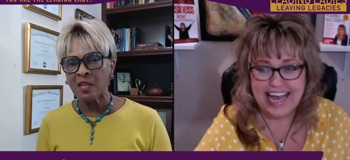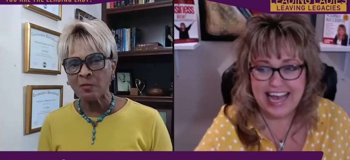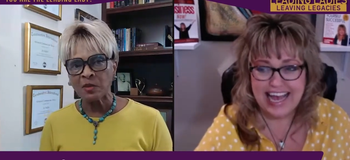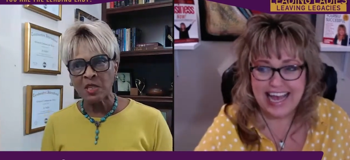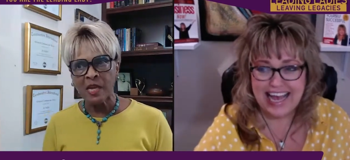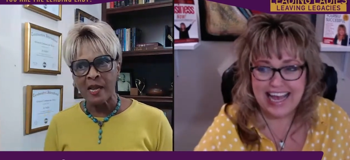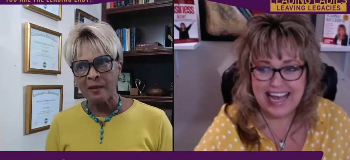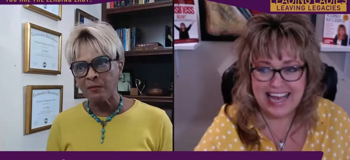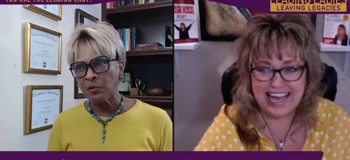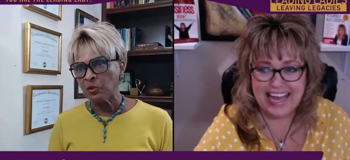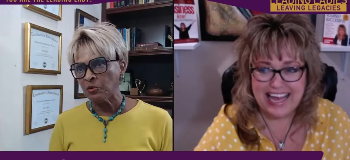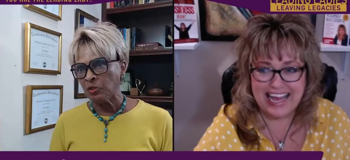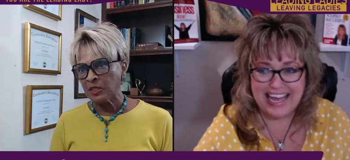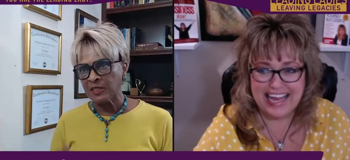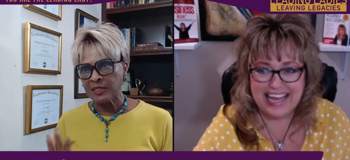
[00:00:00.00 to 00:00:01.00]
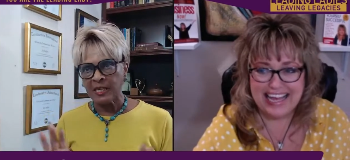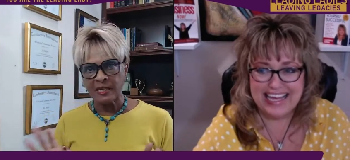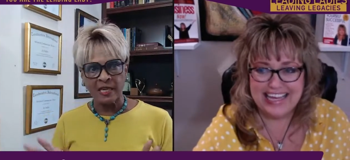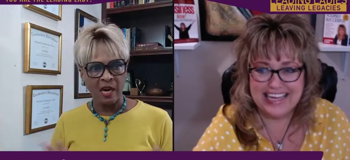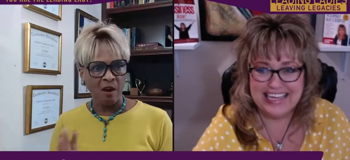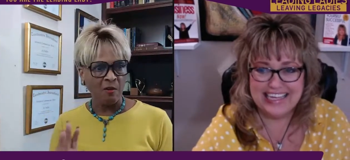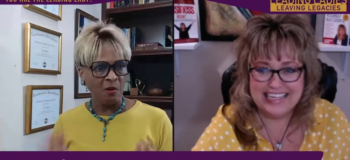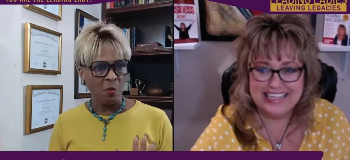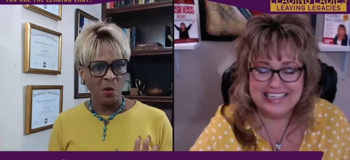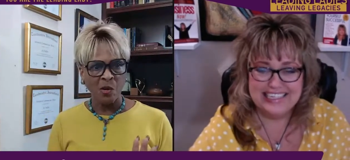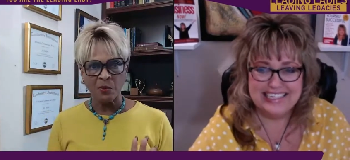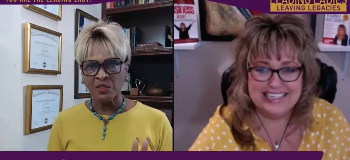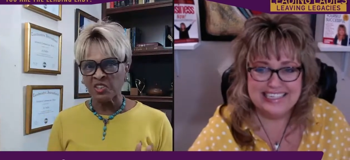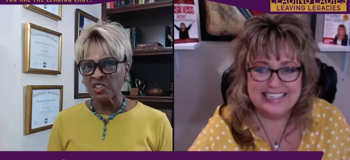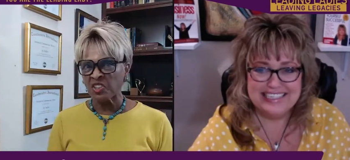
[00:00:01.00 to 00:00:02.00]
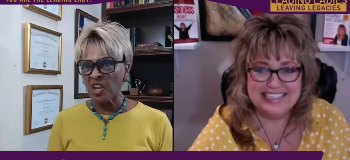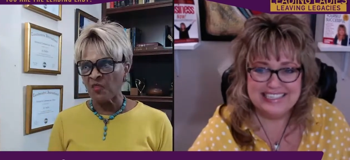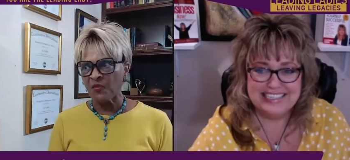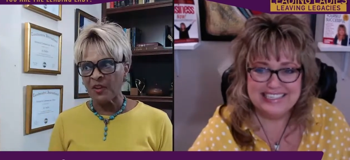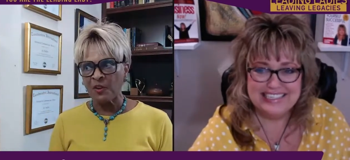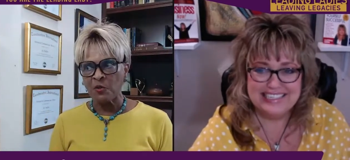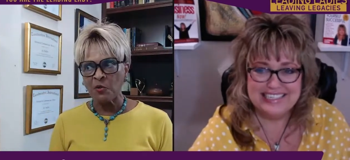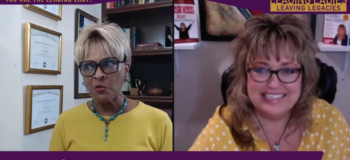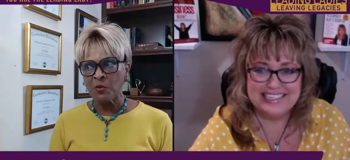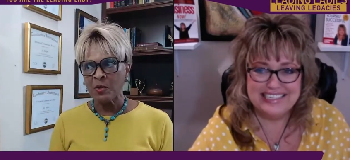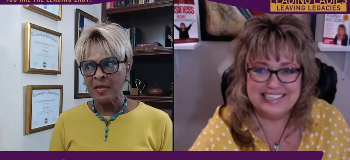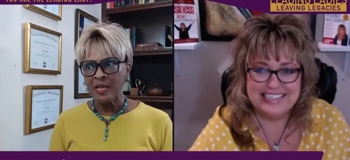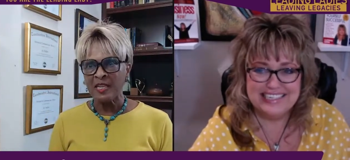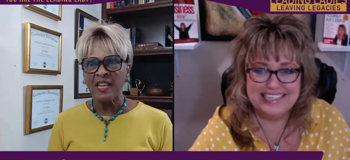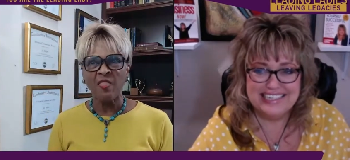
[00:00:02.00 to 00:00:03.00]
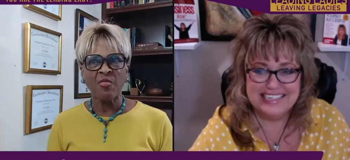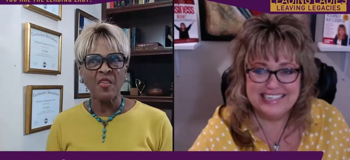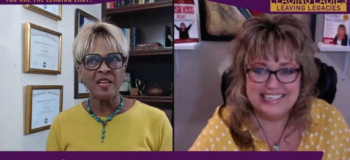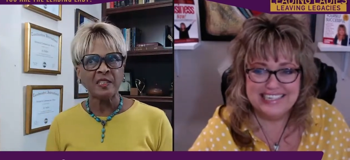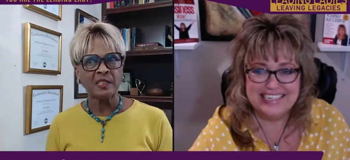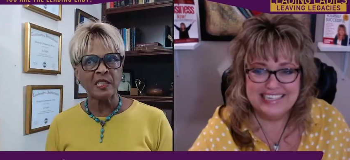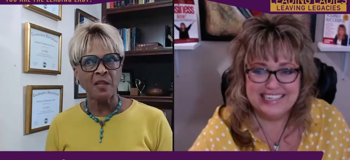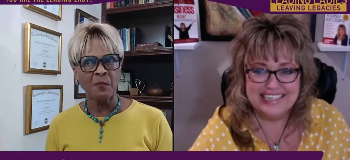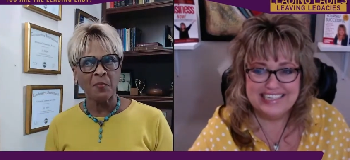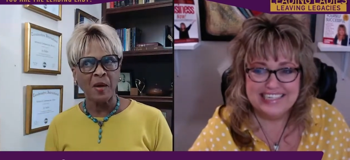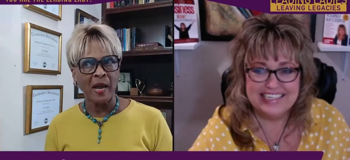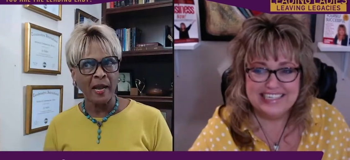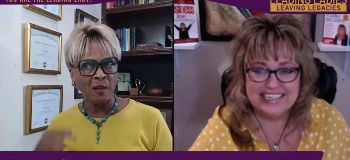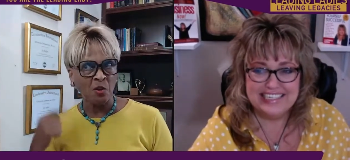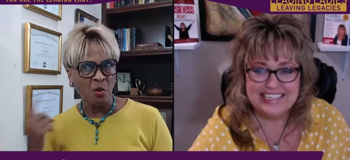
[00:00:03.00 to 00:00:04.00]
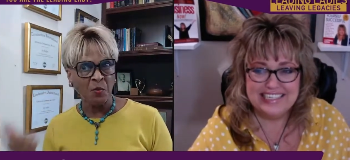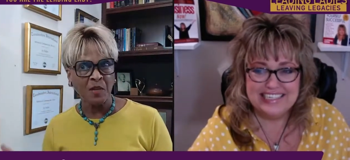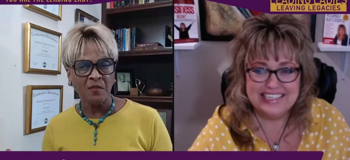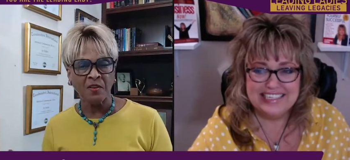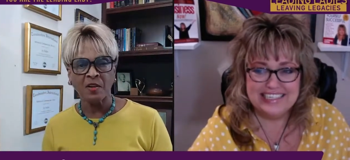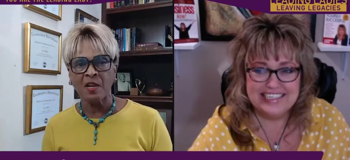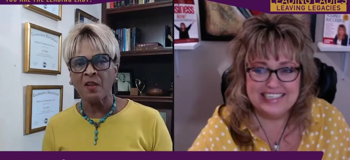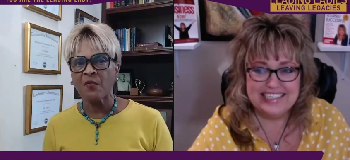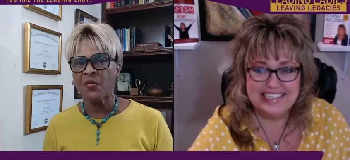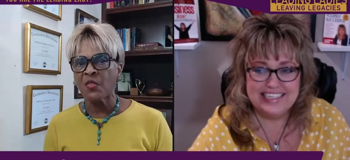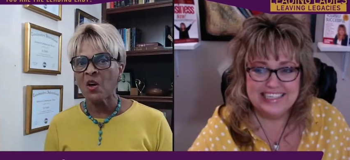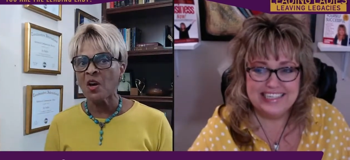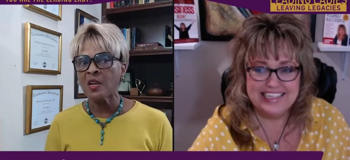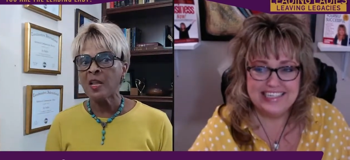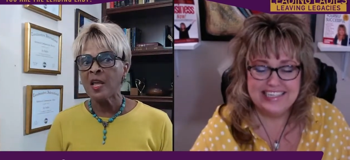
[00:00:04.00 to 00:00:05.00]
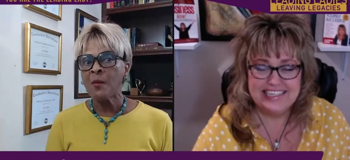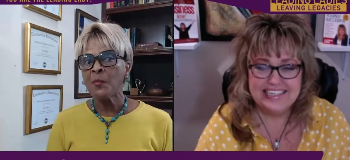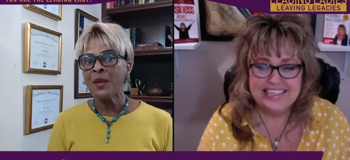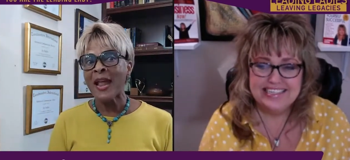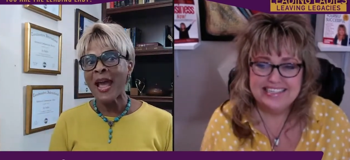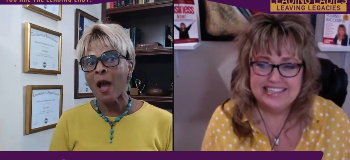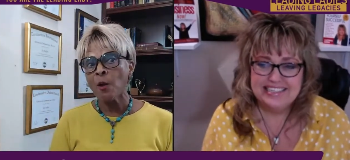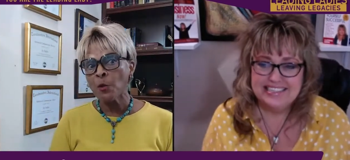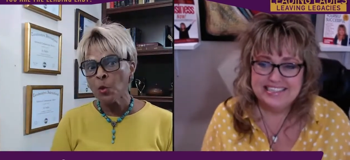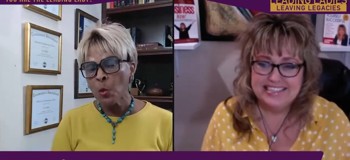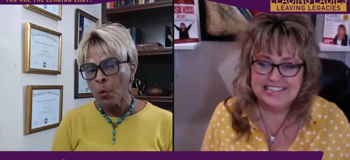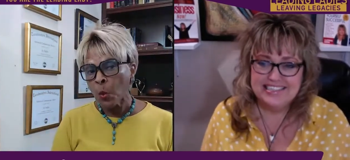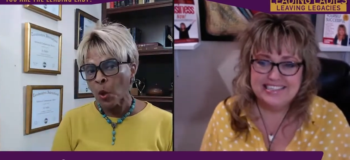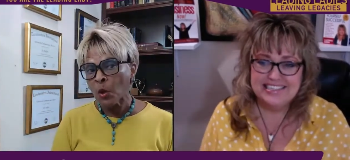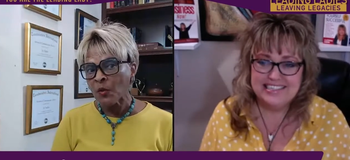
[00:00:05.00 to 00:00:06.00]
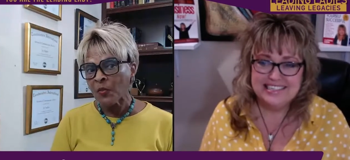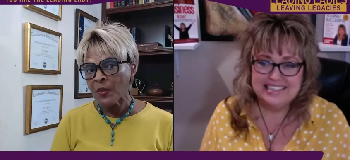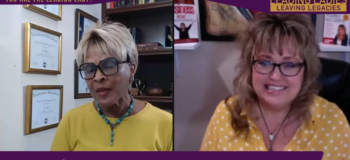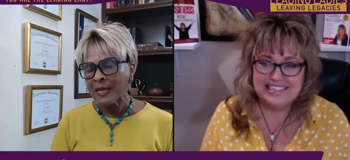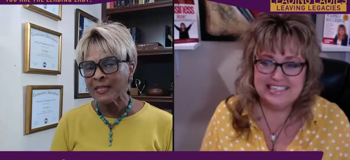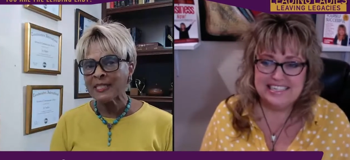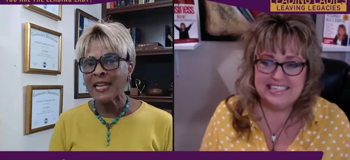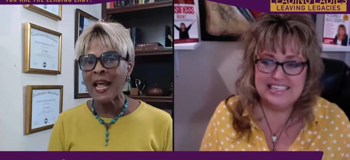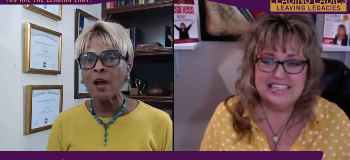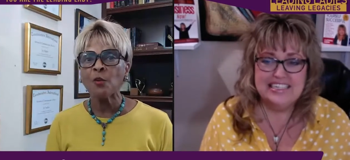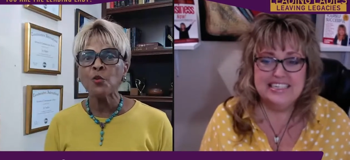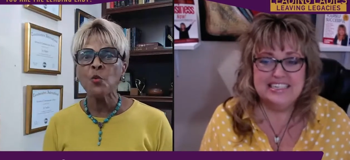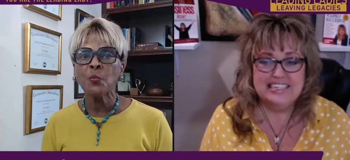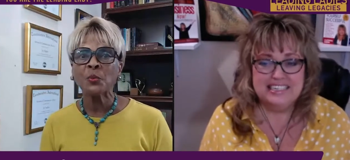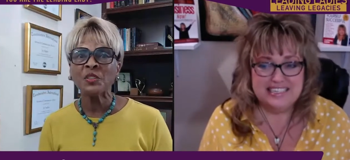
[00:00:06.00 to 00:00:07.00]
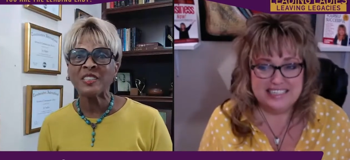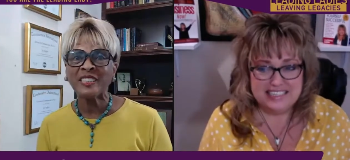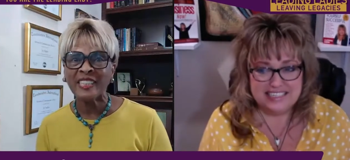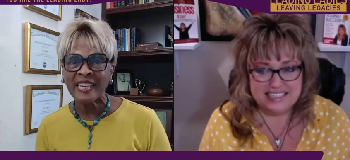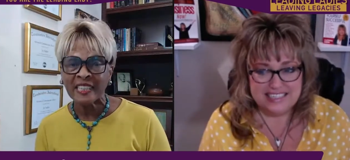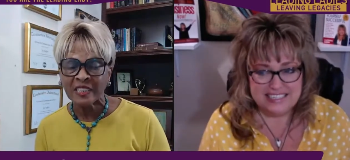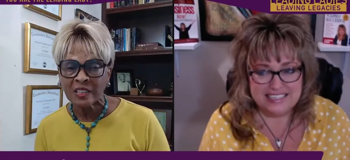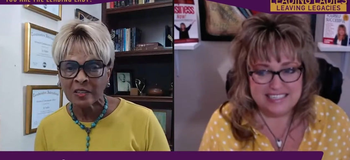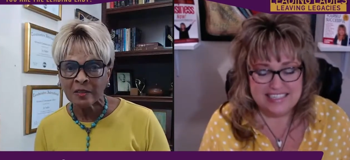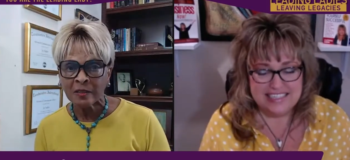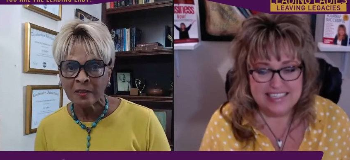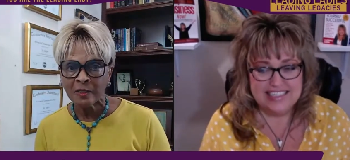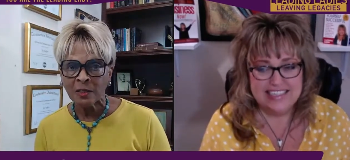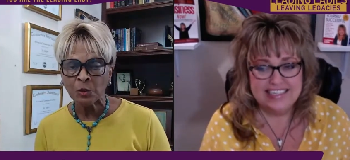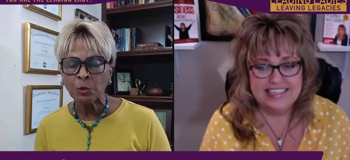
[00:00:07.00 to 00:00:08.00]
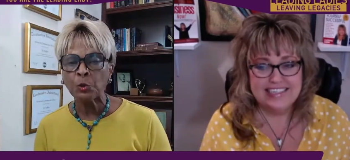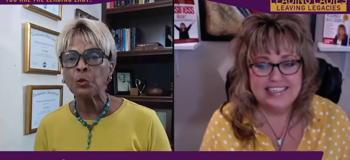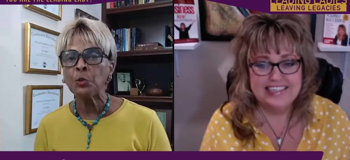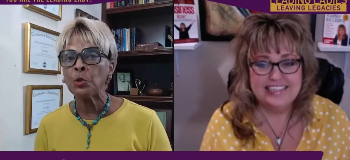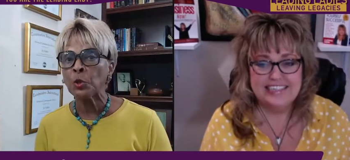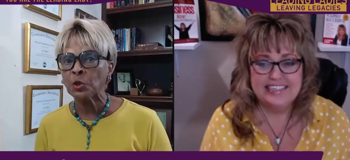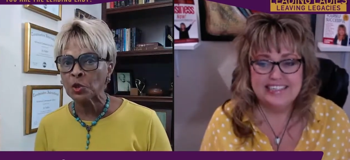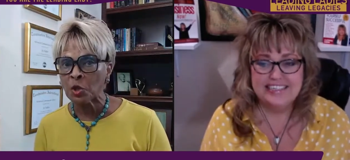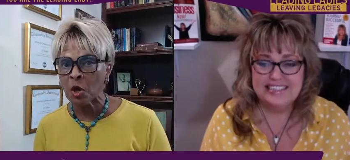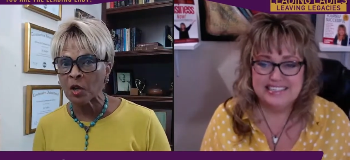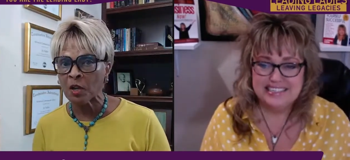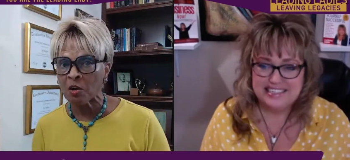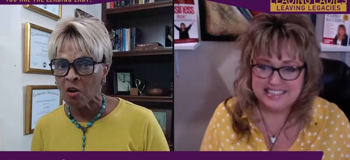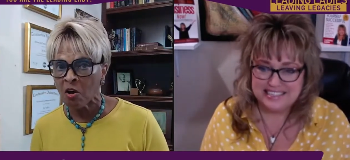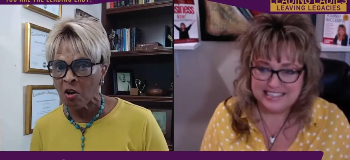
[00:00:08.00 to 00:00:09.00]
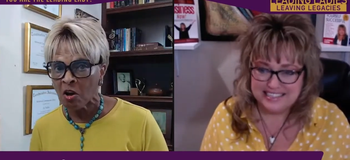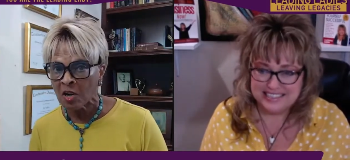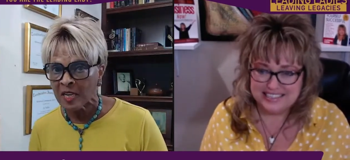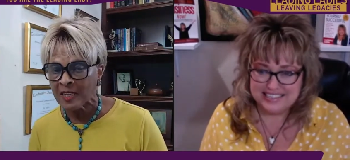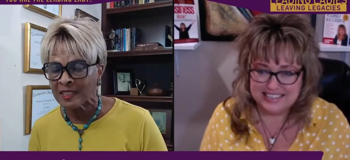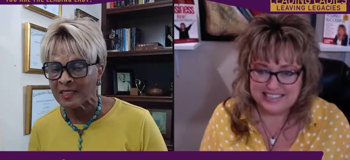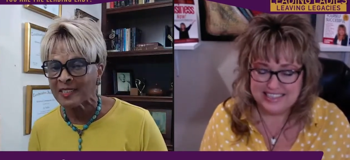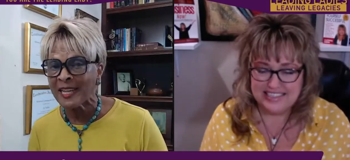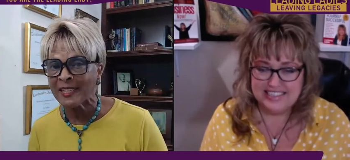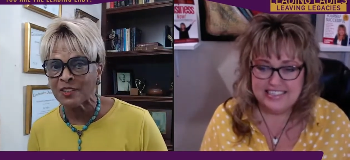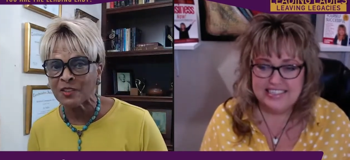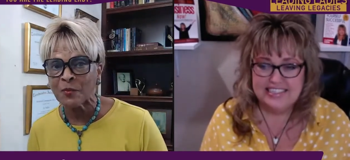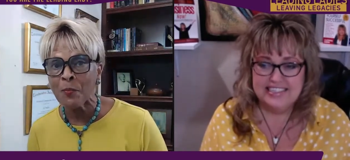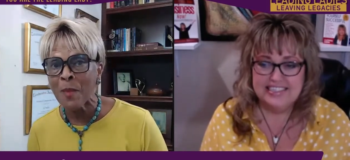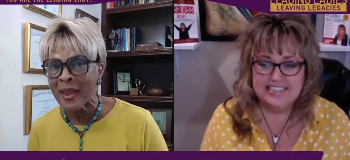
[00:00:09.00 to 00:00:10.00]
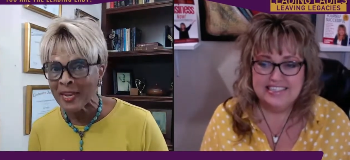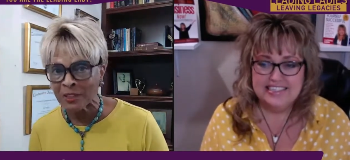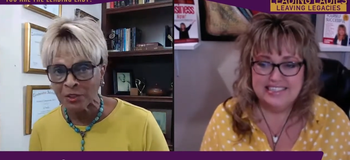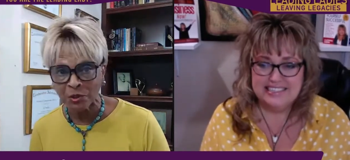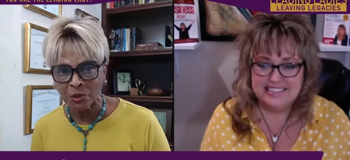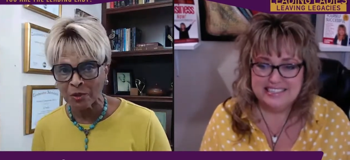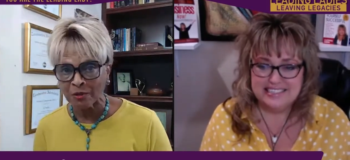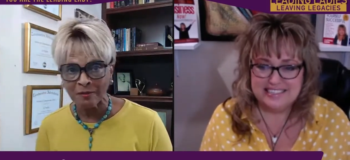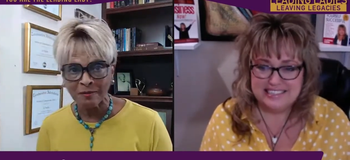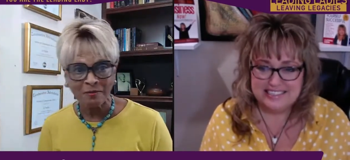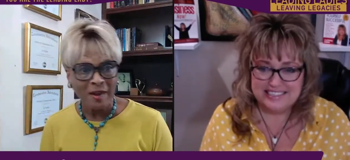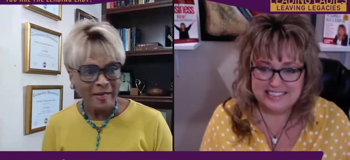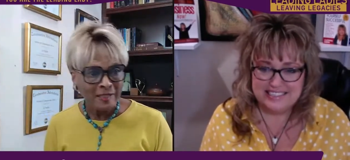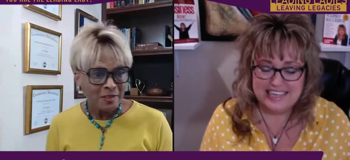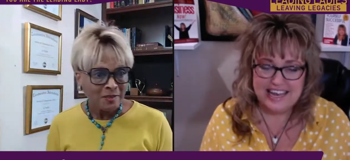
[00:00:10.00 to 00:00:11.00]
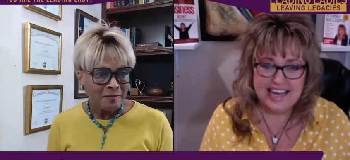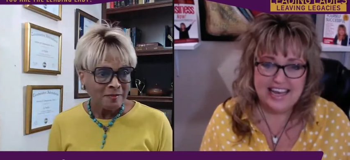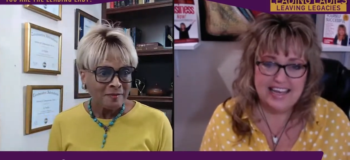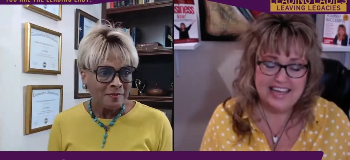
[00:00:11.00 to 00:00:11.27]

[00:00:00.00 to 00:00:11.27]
Speaker 1: sometimes you just get carried away with stuff and you let things slip by and you don't give it enough thought. But how you word things and how you present to your target audience, that's major, right? Yeah.